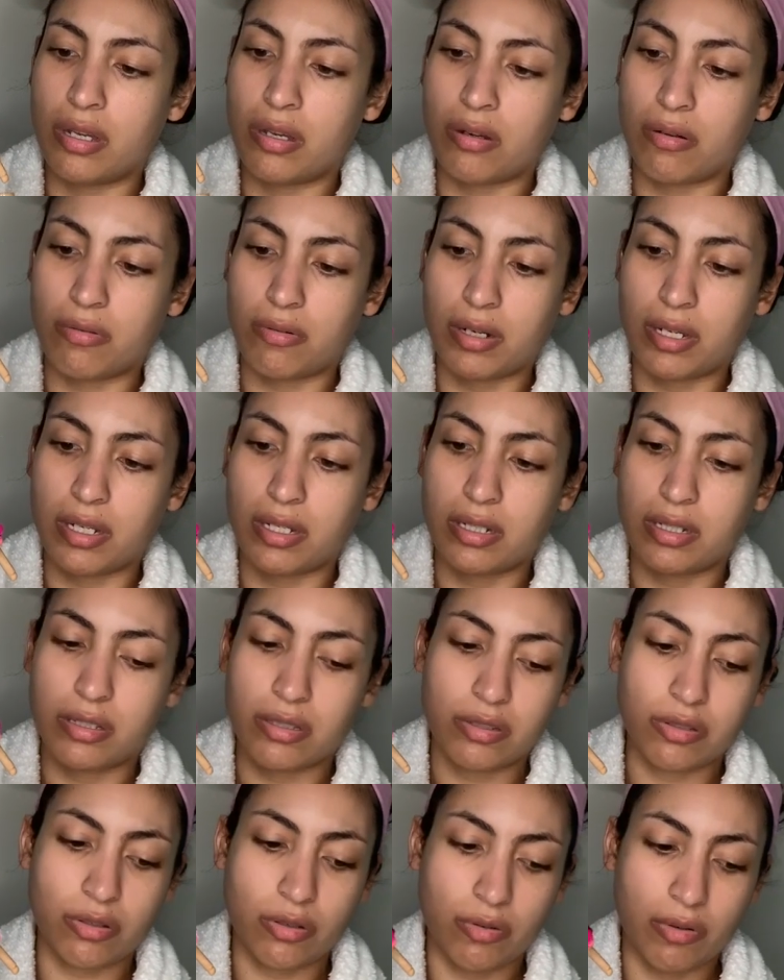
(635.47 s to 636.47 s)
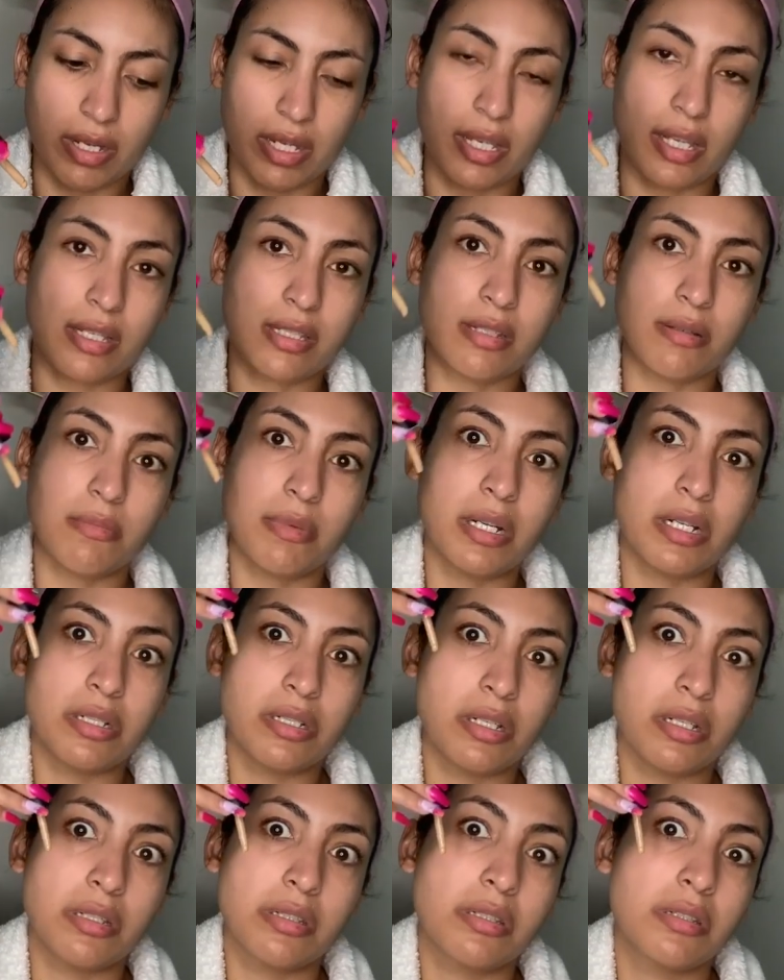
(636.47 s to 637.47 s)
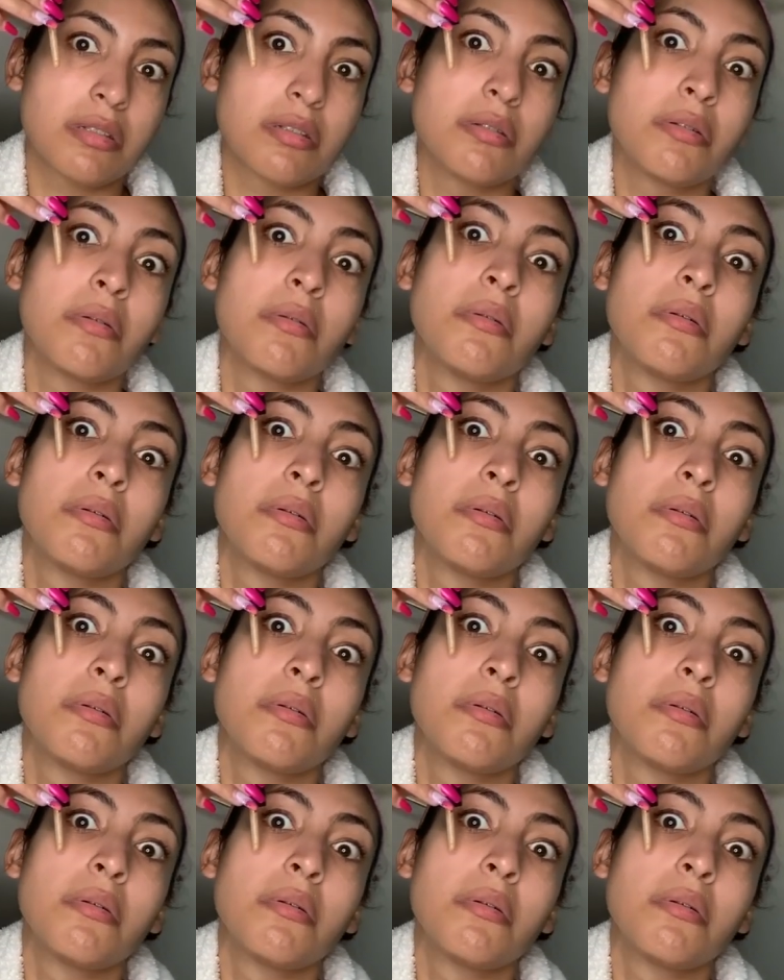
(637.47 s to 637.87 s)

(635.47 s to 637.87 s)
All right, so I guess I'm gonna just...